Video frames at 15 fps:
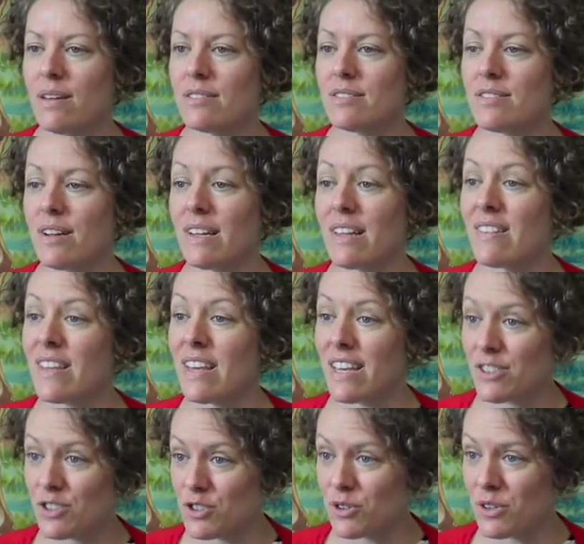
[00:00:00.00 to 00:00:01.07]
studying the
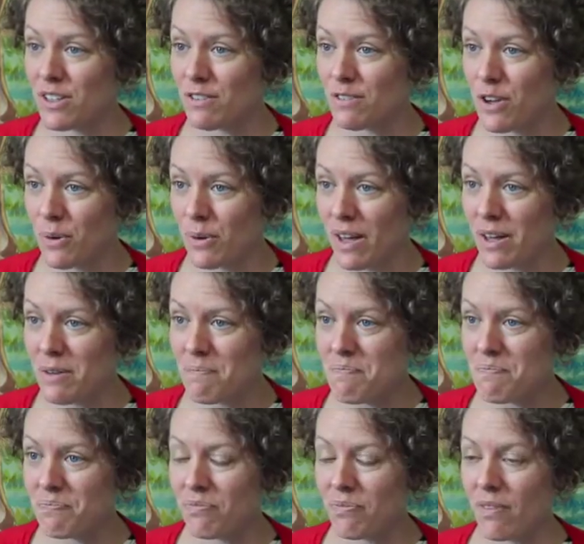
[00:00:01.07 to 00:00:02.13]
history of yoga,
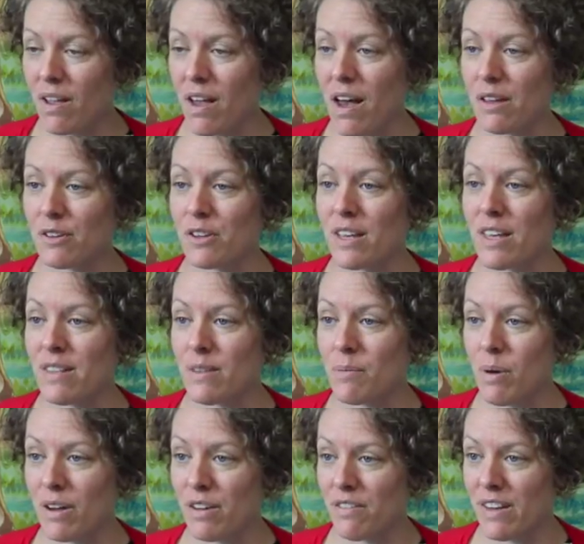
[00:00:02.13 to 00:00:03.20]
looking at the
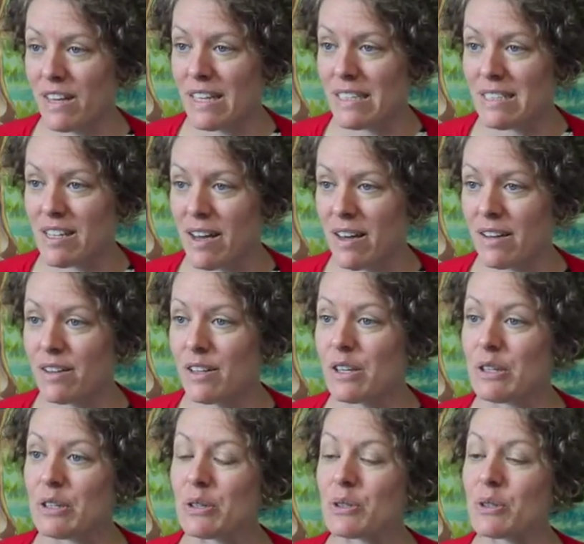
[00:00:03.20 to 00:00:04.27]
Bhagavad Gita,
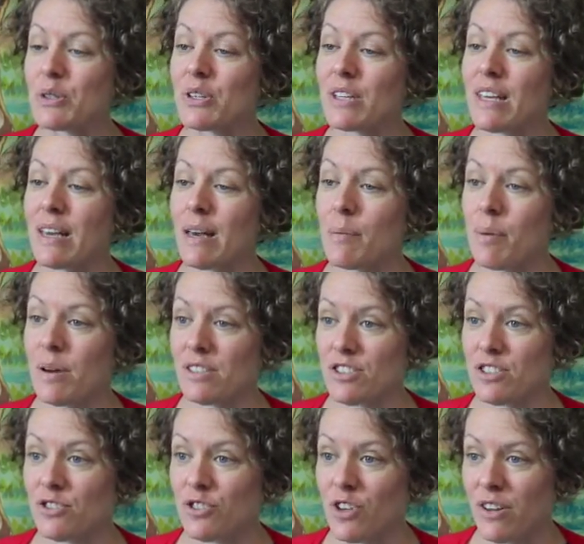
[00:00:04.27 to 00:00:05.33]
looking at
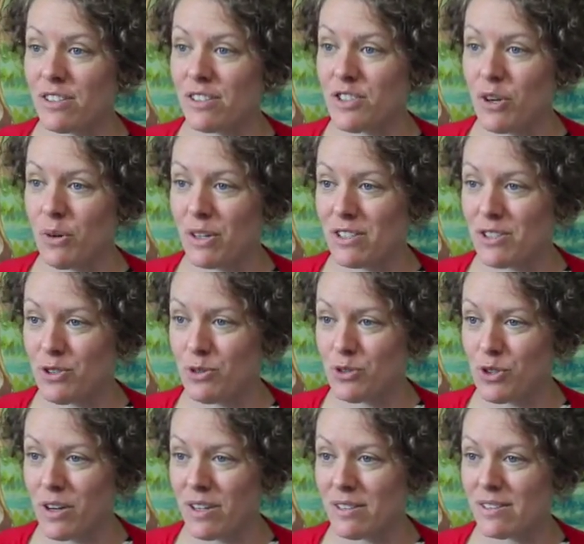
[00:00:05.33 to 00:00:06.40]
Patanjali's Yoga
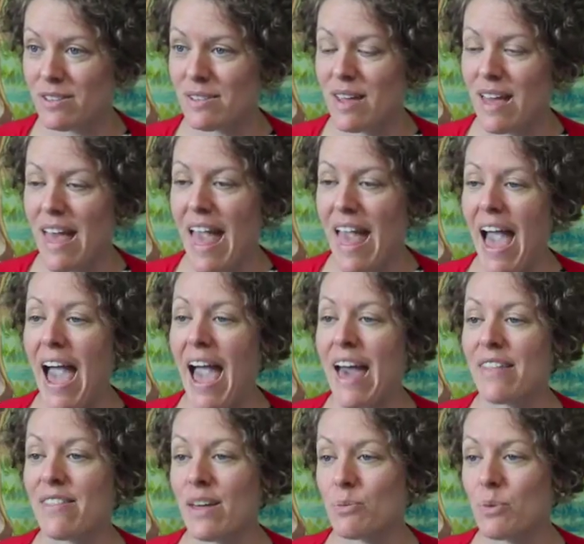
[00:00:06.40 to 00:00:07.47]
Sutras,
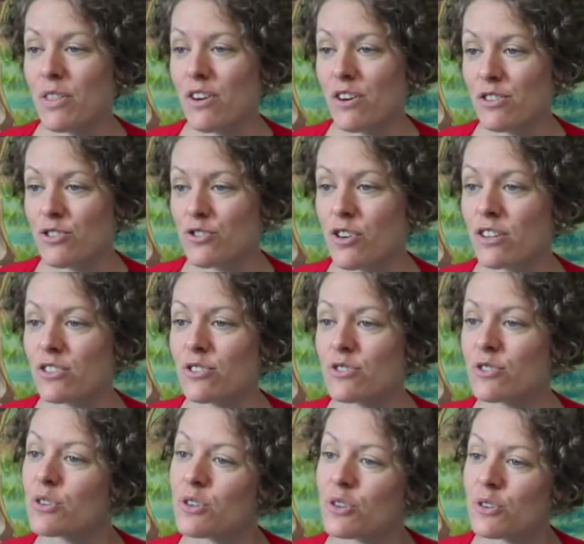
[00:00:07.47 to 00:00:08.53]
and then with our
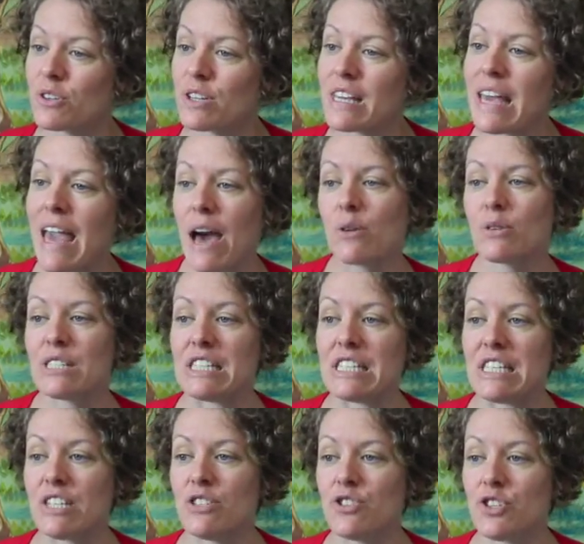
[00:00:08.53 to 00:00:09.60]
instructors learning how to
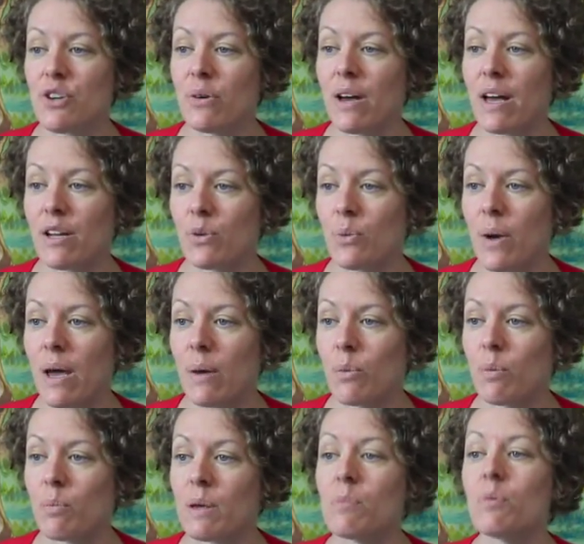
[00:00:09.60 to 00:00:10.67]
teach yoga in a way
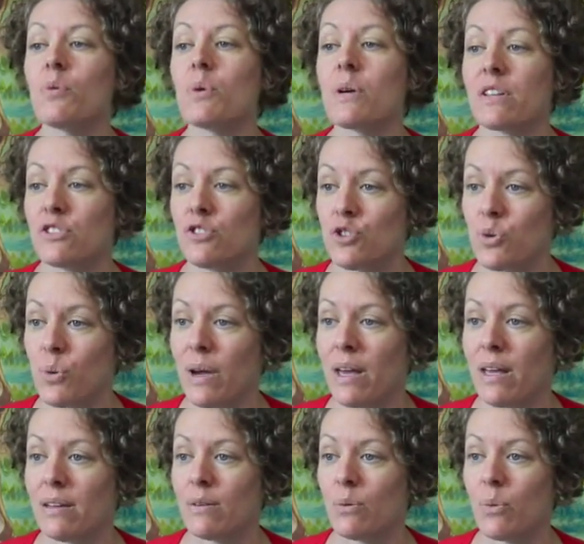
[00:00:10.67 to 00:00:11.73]
where people will enjoy
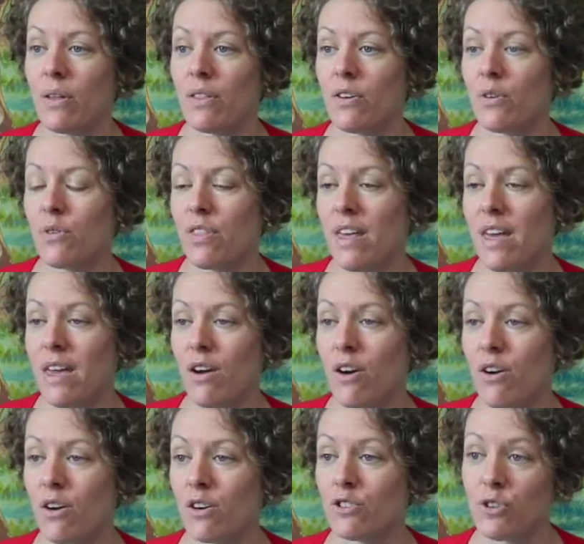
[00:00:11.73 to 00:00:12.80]
it, whether they
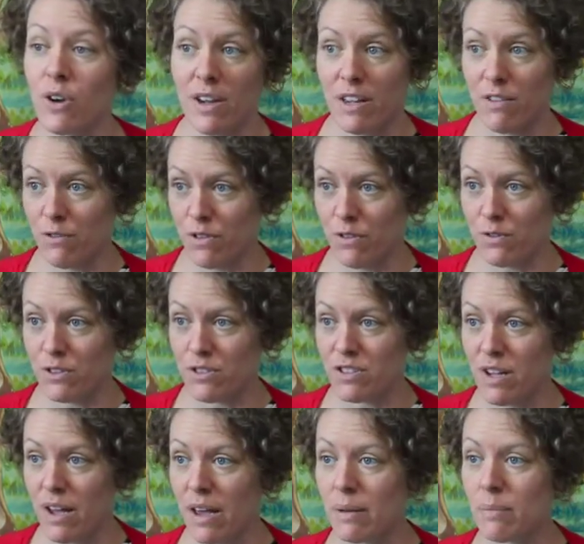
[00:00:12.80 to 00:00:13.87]
are trying it for the first
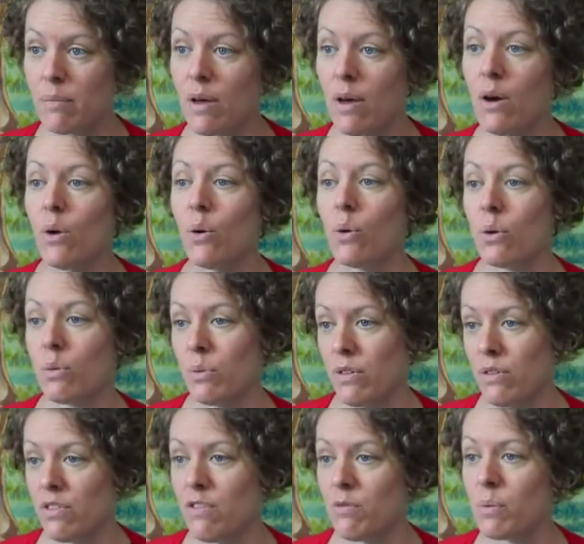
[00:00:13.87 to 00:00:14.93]
time or
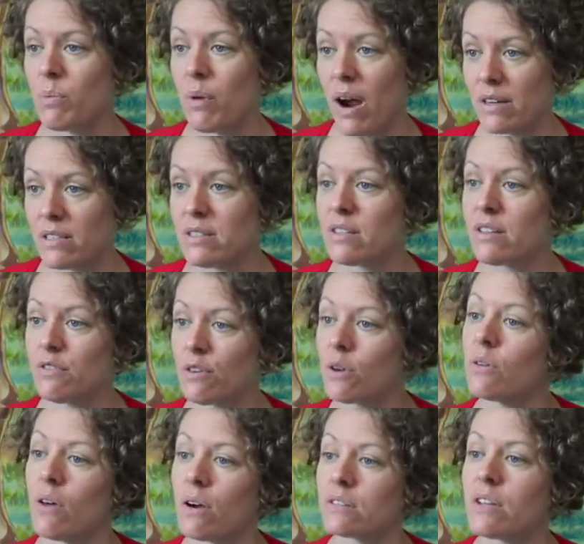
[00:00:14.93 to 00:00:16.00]
whether they've been practicing for
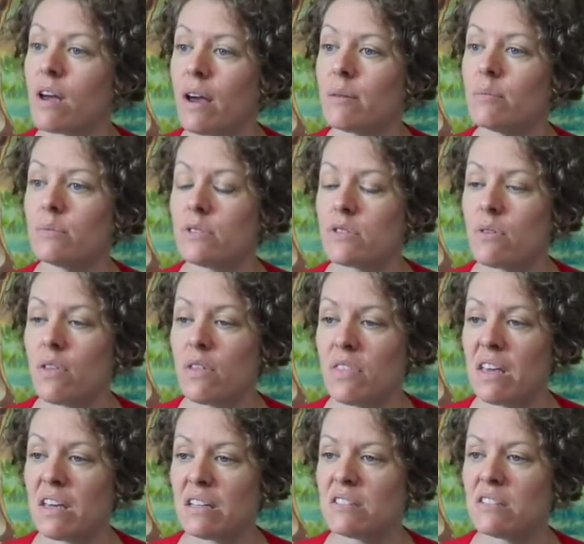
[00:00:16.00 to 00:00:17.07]
a long time, so that
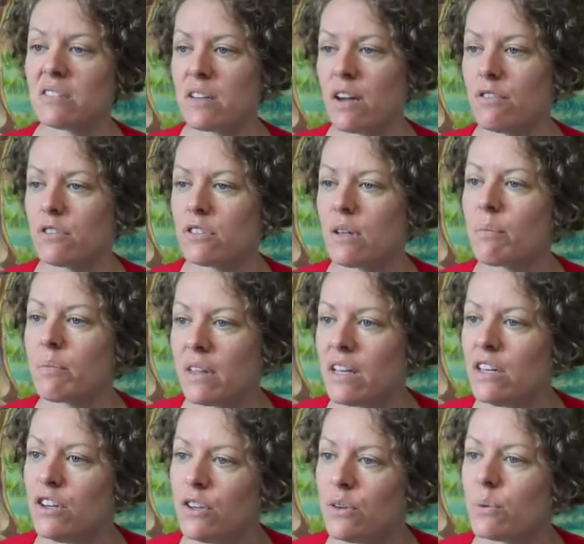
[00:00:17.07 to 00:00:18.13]
they can discover
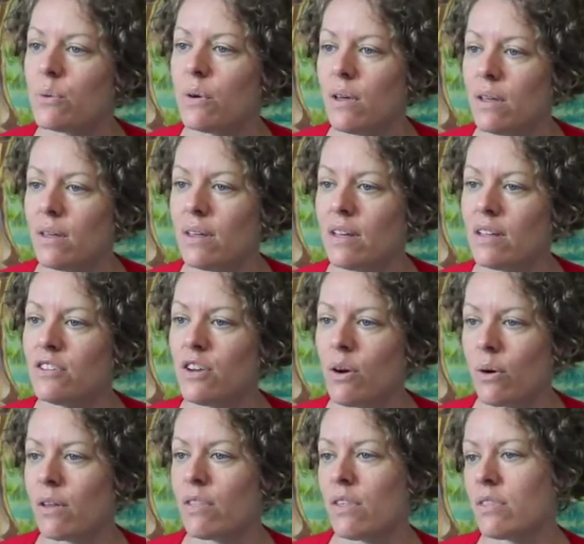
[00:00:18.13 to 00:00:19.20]
something new in
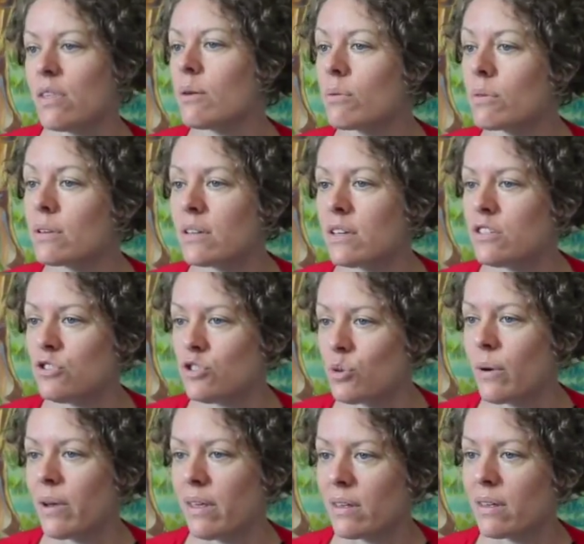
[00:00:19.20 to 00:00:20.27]
yoga that they really
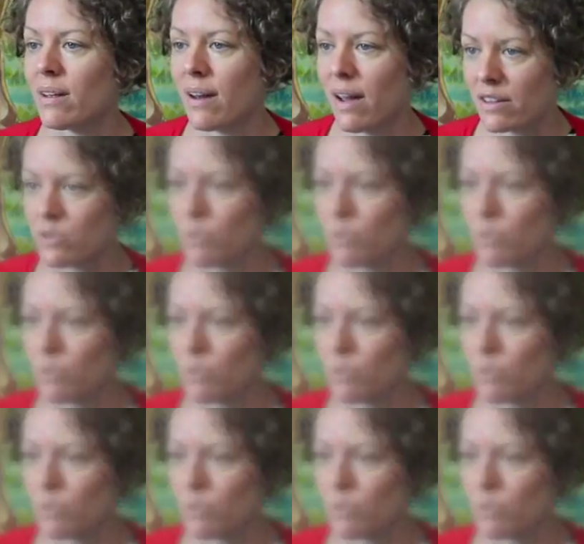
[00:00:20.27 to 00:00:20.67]
enjoy and connect